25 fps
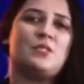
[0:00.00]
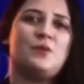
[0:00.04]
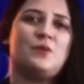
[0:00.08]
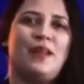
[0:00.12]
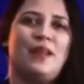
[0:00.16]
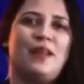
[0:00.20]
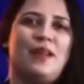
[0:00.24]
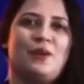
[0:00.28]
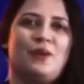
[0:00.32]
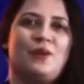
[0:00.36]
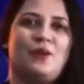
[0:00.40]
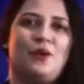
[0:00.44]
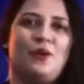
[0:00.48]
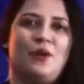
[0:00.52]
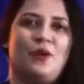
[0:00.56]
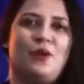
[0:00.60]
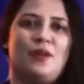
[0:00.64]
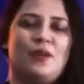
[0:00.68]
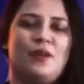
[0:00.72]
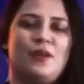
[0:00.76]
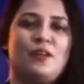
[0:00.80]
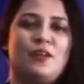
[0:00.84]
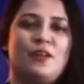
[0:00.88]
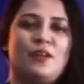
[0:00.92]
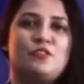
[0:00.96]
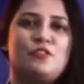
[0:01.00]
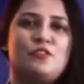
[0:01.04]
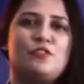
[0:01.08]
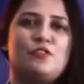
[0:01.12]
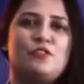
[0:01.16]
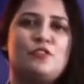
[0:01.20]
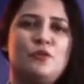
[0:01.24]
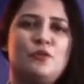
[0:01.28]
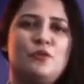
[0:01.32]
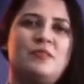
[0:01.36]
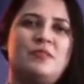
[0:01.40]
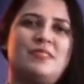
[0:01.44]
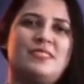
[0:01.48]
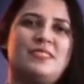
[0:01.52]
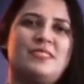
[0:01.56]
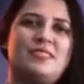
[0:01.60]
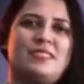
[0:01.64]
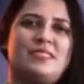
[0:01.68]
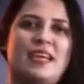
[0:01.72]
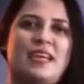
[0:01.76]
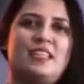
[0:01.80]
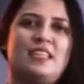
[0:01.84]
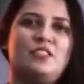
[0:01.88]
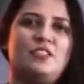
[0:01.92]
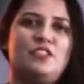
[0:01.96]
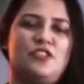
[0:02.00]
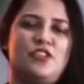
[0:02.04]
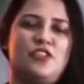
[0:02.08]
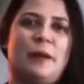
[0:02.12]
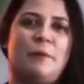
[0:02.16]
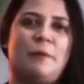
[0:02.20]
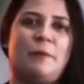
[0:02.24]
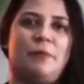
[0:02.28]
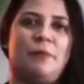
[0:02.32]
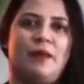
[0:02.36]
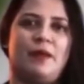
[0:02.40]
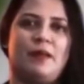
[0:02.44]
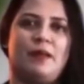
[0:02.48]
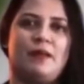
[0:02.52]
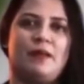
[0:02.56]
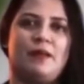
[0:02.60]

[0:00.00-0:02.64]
what I call a true design champion.